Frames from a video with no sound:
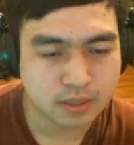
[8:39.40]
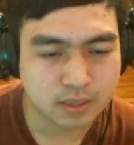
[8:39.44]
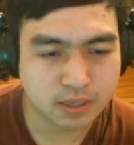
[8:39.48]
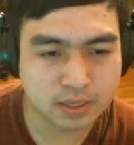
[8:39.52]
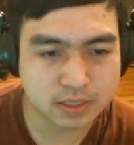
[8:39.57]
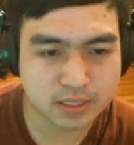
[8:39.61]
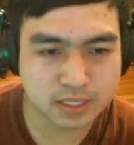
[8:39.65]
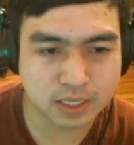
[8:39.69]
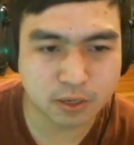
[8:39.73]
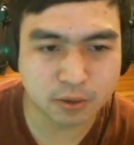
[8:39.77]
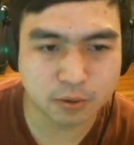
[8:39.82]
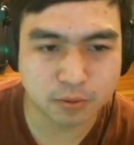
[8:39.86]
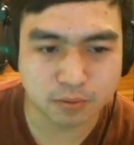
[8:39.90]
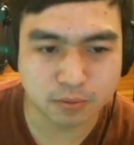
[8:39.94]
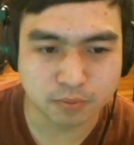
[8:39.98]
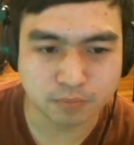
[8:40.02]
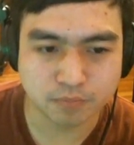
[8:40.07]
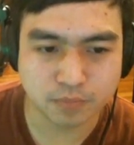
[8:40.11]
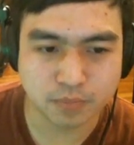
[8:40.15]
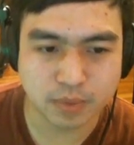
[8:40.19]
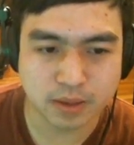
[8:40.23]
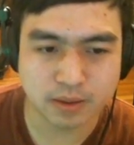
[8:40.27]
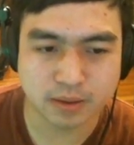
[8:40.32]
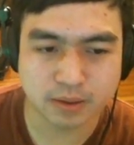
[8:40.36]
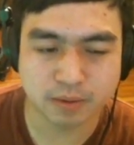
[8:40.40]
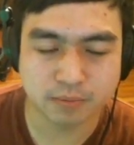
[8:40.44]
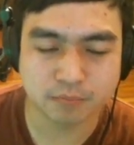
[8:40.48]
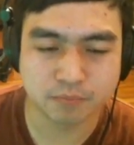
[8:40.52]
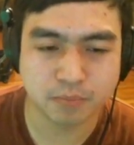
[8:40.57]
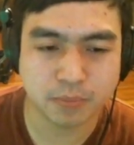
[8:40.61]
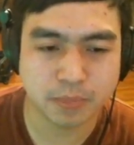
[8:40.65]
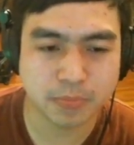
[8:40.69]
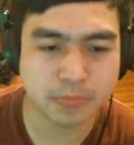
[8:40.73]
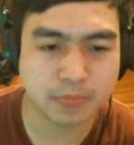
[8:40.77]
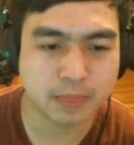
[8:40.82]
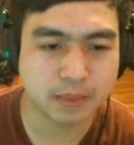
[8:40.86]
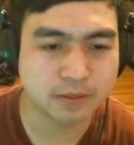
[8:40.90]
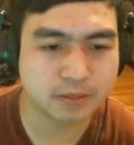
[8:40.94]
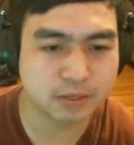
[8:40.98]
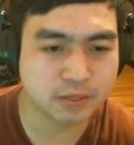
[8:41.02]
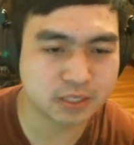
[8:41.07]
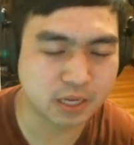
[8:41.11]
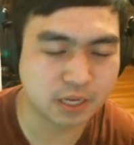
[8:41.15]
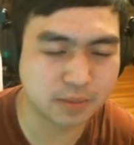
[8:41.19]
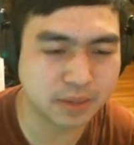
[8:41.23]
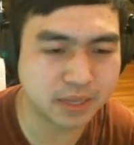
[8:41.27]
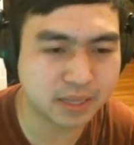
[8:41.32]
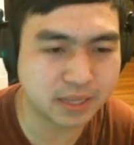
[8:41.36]
So there's
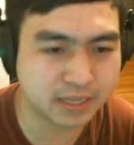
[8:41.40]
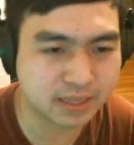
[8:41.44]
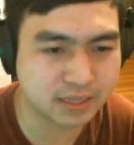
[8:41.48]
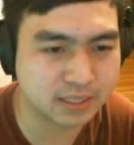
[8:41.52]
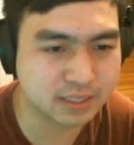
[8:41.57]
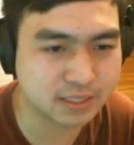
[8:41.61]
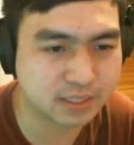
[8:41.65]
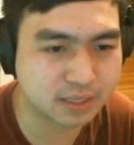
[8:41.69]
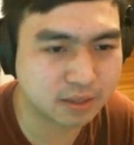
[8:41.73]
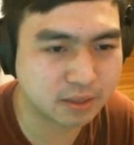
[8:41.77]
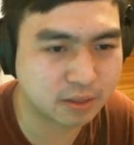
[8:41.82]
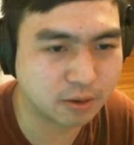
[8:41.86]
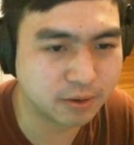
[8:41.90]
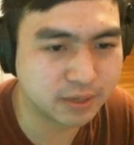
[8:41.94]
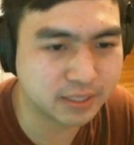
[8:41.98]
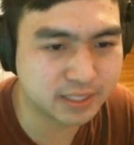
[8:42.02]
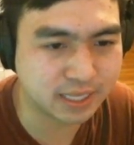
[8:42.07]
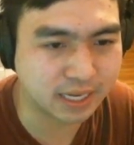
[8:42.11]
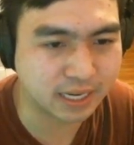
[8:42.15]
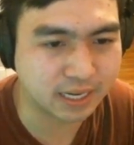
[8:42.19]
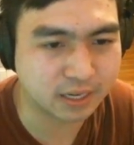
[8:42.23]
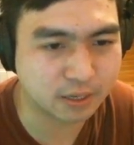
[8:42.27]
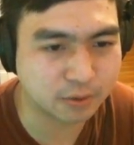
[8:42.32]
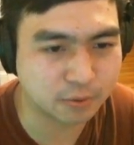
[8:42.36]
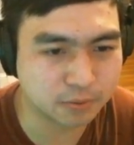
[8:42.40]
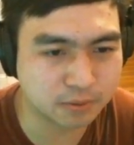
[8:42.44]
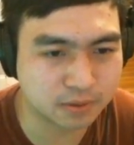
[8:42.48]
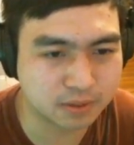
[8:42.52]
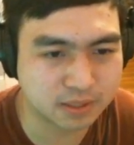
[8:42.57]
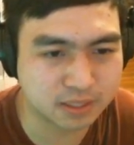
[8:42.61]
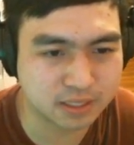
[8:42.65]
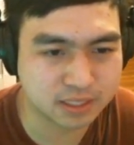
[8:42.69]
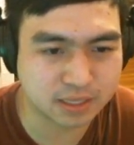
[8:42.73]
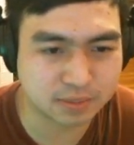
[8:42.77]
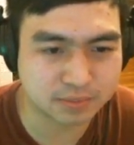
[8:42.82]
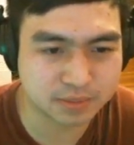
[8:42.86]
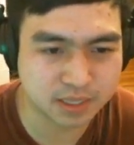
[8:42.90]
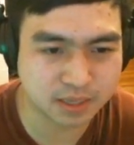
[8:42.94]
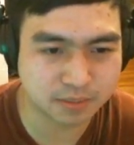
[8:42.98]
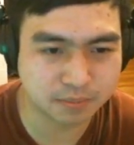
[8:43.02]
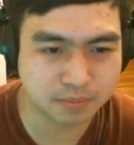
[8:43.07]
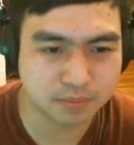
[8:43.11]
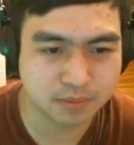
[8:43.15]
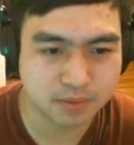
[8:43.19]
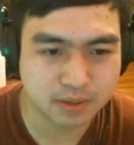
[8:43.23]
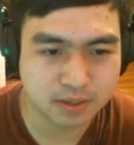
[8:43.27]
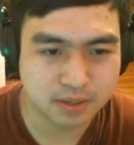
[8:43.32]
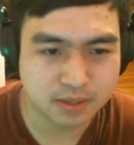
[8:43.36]
gonna be like this 30-second note that comes up,
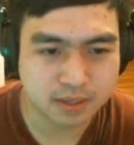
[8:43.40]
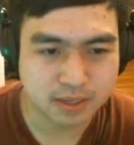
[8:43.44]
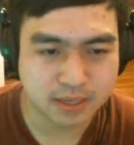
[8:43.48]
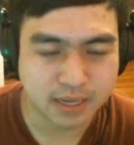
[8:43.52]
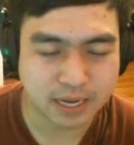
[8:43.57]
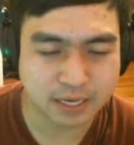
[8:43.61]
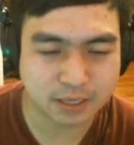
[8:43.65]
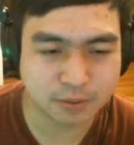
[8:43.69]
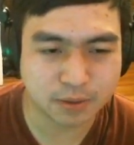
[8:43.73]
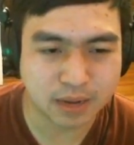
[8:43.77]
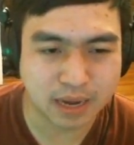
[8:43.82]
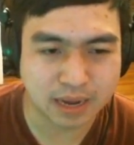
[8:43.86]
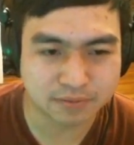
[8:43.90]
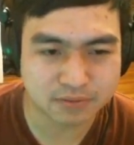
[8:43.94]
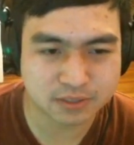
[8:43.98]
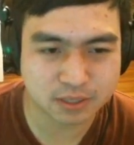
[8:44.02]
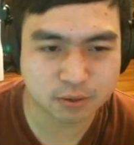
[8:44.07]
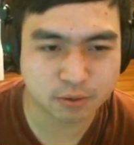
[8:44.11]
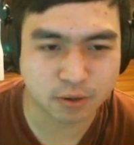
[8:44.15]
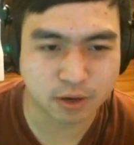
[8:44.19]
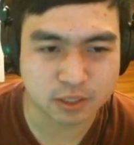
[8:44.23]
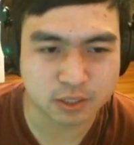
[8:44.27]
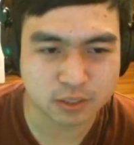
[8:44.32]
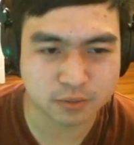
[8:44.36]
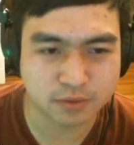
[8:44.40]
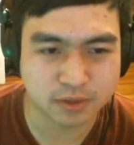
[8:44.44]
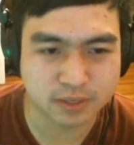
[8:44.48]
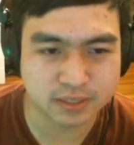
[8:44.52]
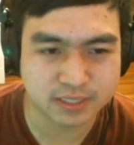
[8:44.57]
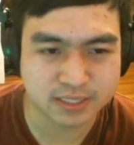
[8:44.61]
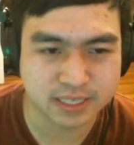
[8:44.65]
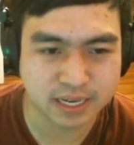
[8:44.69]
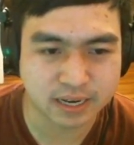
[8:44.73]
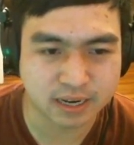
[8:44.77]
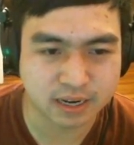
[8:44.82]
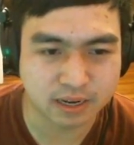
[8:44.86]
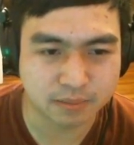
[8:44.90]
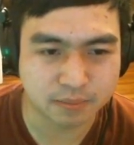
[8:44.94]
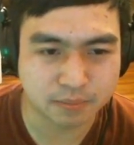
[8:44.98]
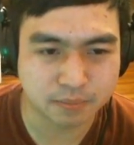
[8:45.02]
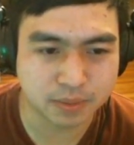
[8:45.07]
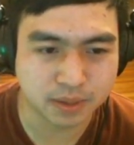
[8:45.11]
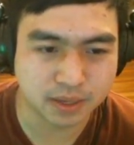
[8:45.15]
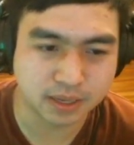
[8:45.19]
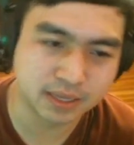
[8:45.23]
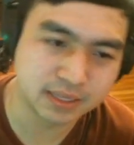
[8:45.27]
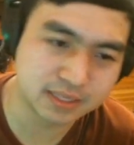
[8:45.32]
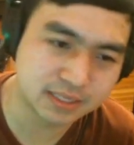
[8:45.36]
and you have to cross over to set it up.
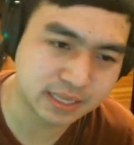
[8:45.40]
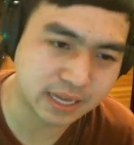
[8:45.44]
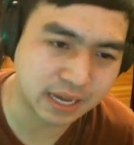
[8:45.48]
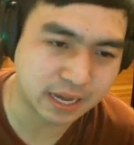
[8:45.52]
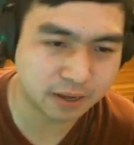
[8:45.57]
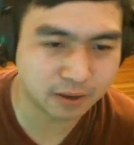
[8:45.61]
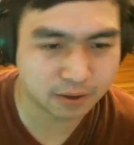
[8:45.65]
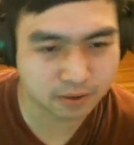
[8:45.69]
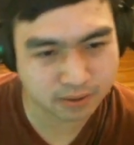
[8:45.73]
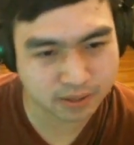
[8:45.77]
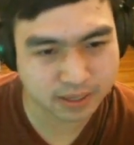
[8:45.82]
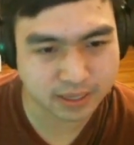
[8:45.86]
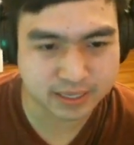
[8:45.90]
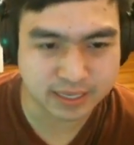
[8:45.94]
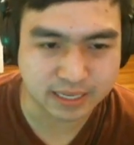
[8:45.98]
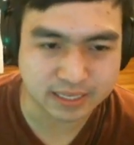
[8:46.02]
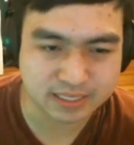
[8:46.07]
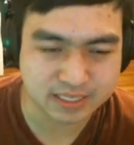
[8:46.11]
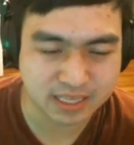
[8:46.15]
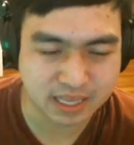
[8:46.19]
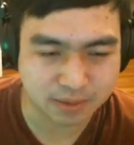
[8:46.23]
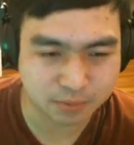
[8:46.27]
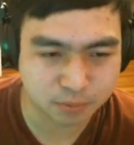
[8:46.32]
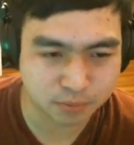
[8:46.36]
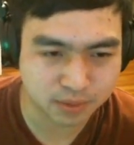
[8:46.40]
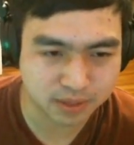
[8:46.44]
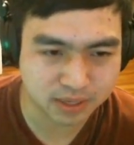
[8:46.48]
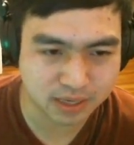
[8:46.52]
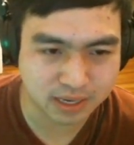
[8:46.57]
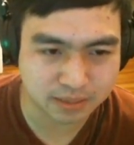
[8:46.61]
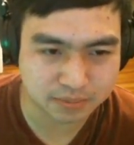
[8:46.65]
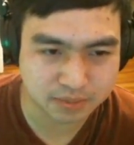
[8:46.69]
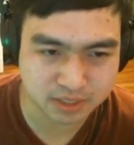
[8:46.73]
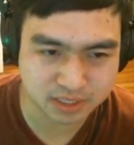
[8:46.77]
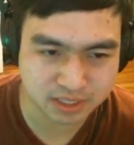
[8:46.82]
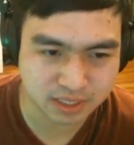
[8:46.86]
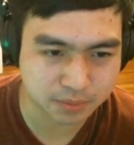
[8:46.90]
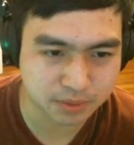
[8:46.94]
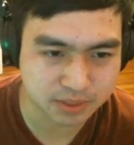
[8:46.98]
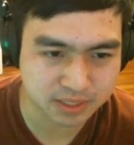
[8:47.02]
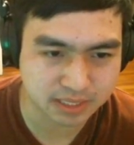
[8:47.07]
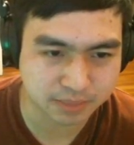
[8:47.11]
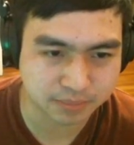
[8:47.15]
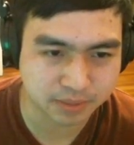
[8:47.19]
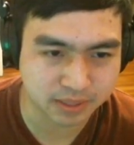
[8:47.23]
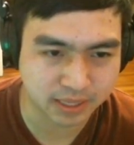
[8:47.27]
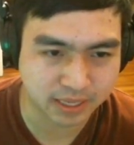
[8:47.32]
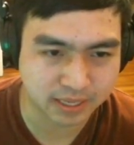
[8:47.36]
But until it gets to that point, I'm just double
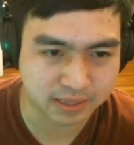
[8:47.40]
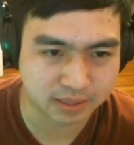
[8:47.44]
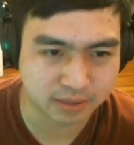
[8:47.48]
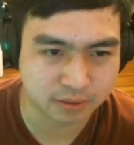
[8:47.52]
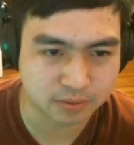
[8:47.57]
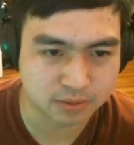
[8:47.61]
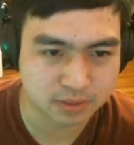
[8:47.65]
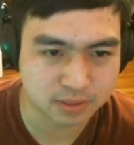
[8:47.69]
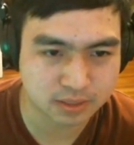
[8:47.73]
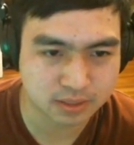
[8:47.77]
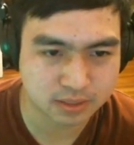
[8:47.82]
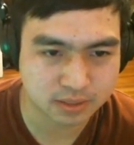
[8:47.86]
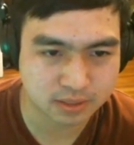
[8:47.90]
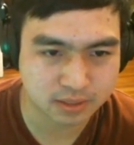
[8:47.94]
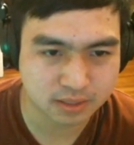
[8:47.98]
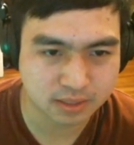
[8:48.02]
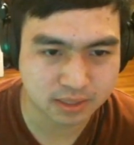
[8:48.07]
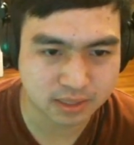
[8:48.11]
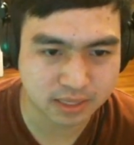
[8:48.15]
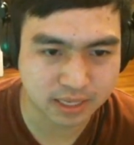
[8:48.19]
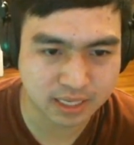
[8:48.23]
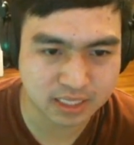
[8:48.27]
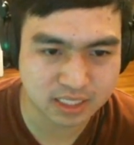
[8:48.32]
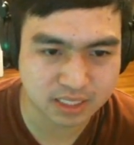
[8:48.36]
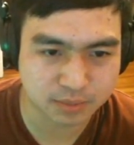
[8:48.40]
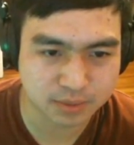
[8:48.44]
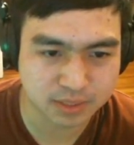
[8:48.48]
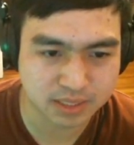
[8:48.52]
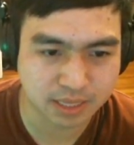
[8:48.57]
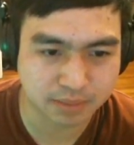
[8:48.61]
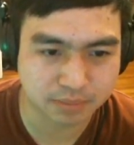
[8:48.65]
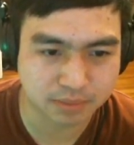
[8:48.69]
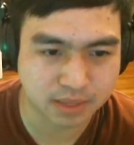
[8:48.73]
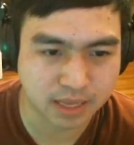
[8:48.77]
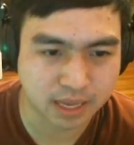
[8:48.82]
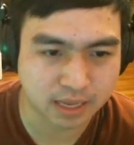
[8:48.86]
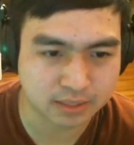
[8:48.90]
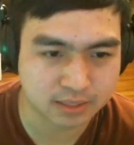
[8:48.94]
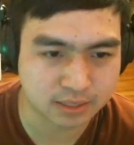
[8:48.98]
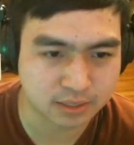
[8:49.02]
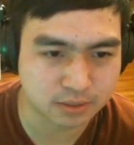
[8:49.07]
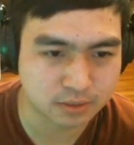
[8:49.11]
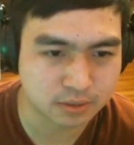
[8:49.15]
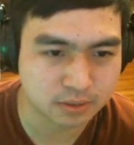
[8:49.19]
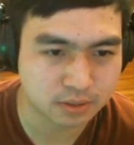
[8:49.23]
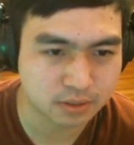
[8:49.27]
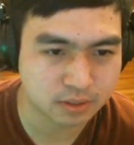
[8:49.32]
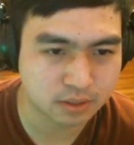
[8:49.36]
stepping the 8th notes. Like I double stepped that too.